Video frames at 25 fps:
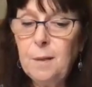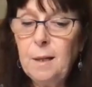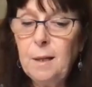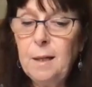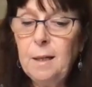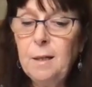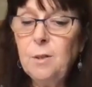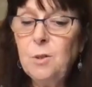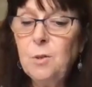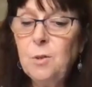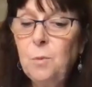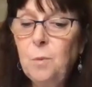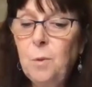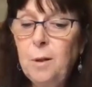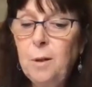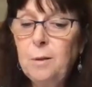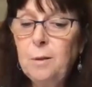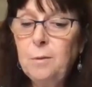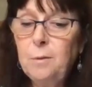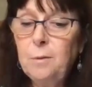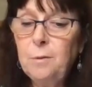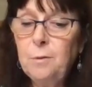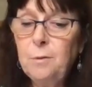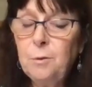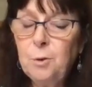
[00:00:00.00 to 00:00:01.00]
into
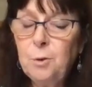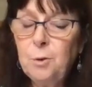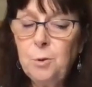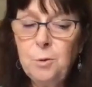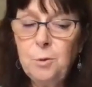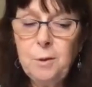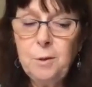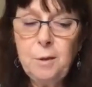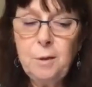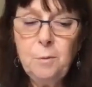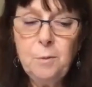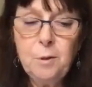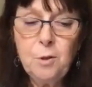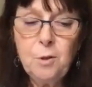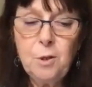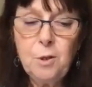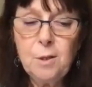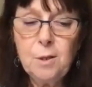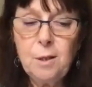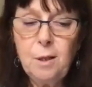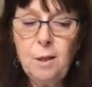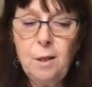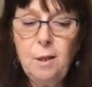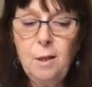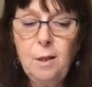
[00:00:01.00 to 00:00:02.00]
one of truly which
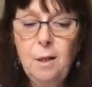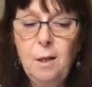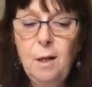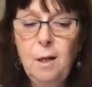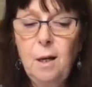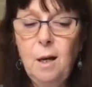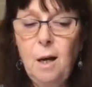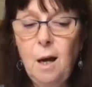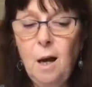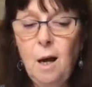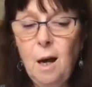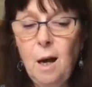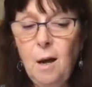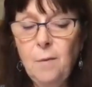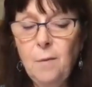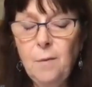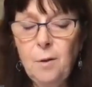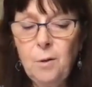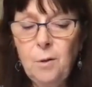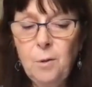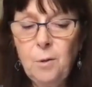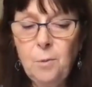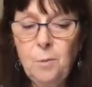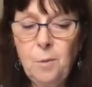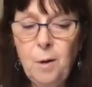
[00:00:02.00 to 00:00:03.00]
is on the
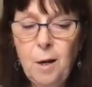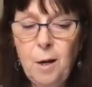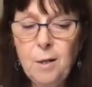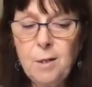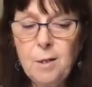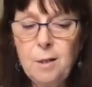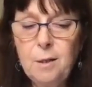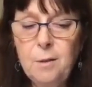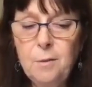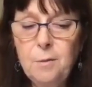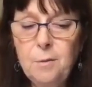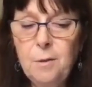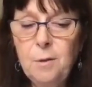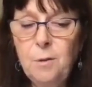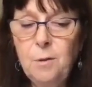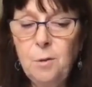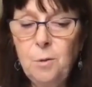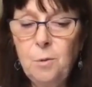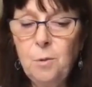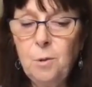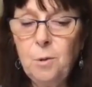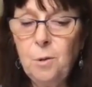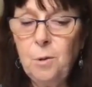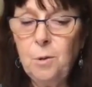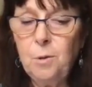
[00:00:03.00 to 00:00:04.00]
horizon of the
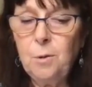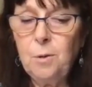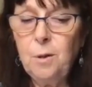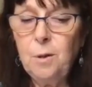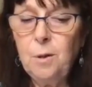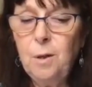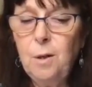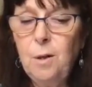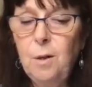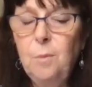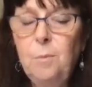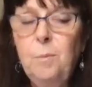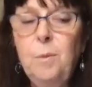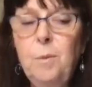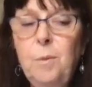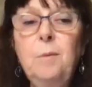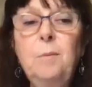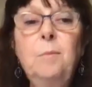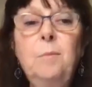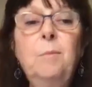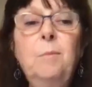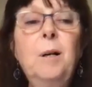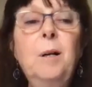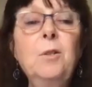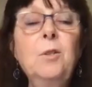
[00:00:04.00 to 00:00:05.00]
new earth,
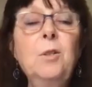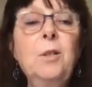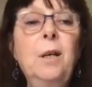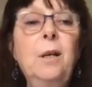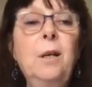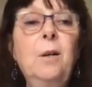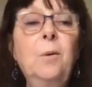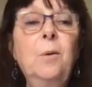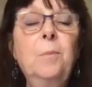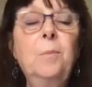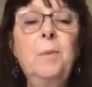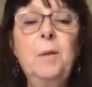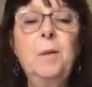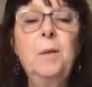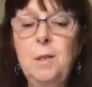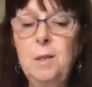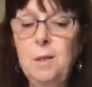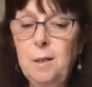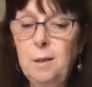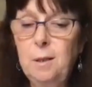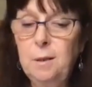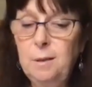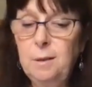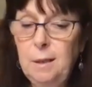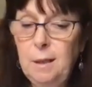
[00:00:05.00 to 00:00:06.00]
but much help is
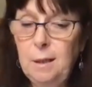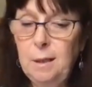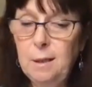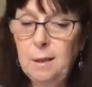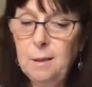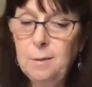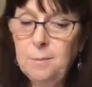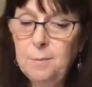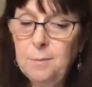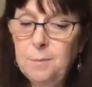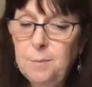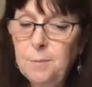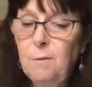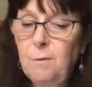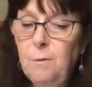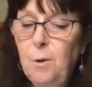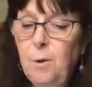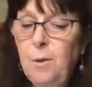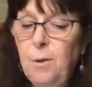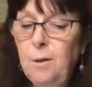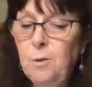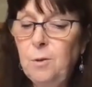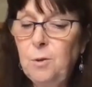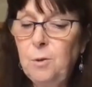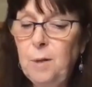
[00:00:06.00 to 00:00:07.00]
still needed
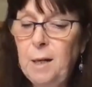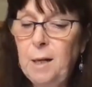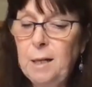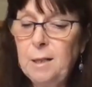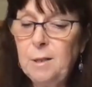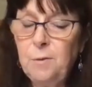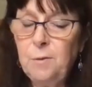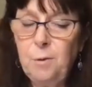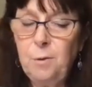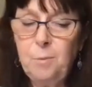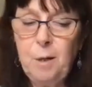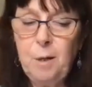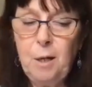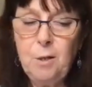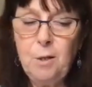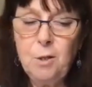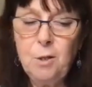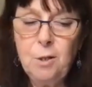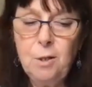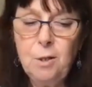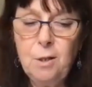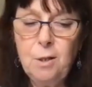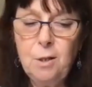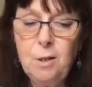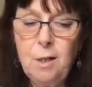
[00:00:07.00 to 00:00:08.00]
for the
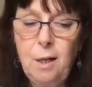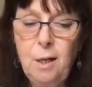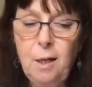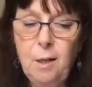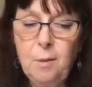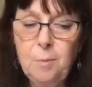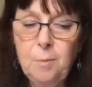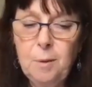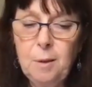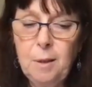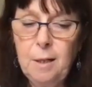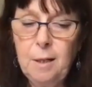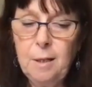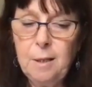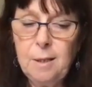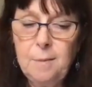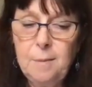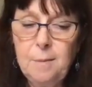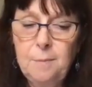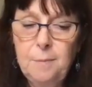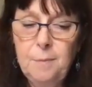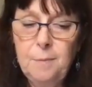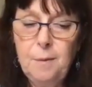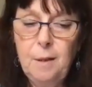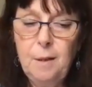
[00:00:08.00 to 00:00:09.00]
transformation to take
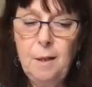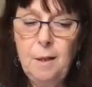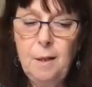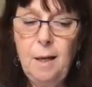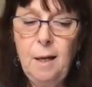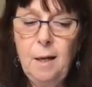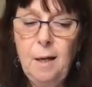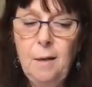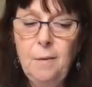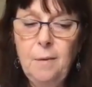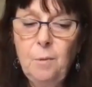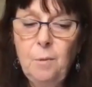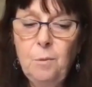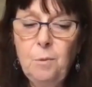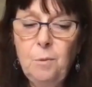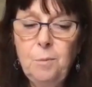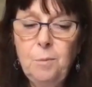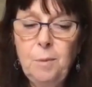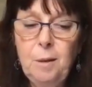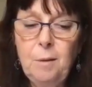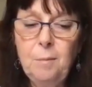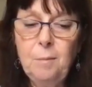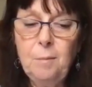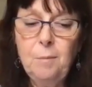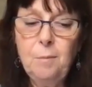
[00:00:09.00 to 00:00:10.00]
place. And there will
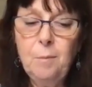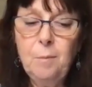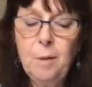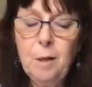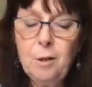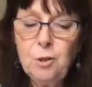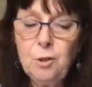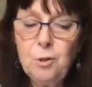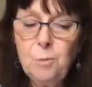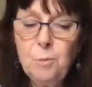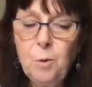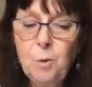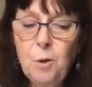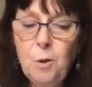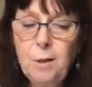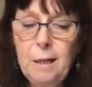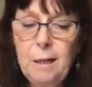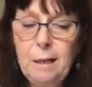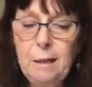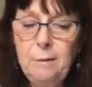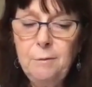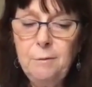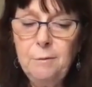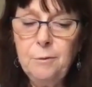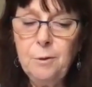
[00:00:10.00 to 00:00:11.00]
be much more
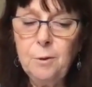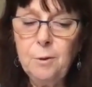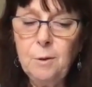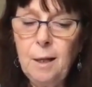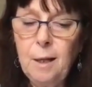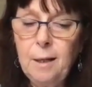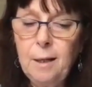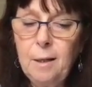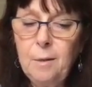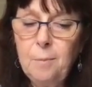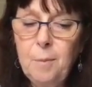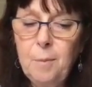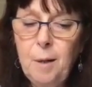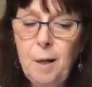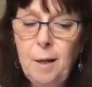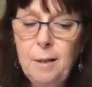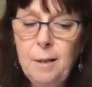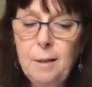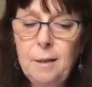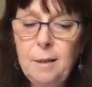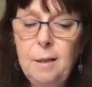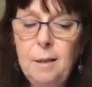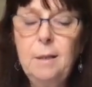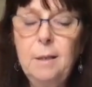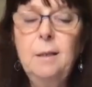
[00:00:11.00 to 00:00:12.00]
need for like
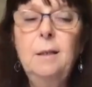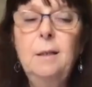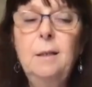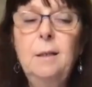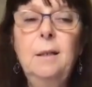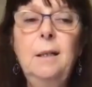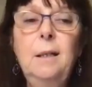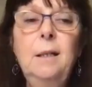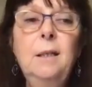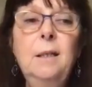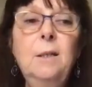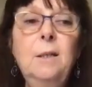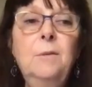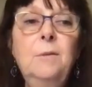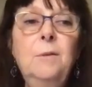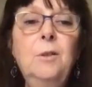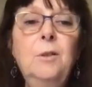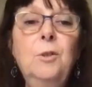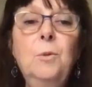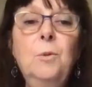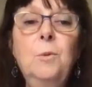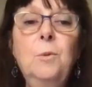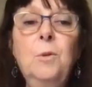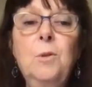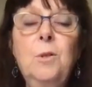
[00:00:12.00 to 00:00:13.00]
minded
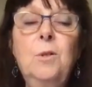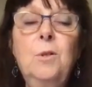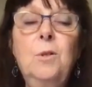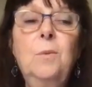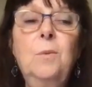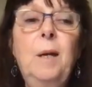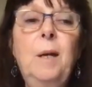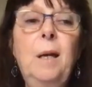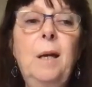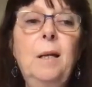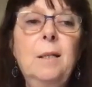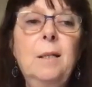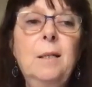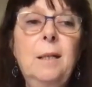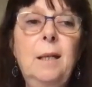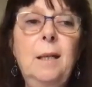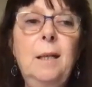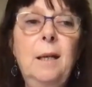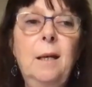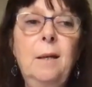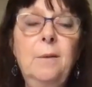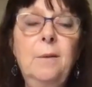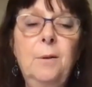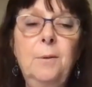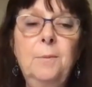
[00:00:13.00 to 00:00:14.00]
individuals to band
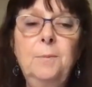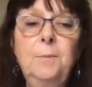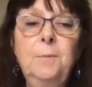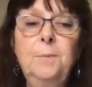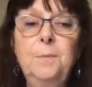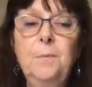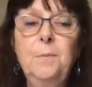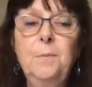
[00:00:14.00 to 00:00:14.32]
together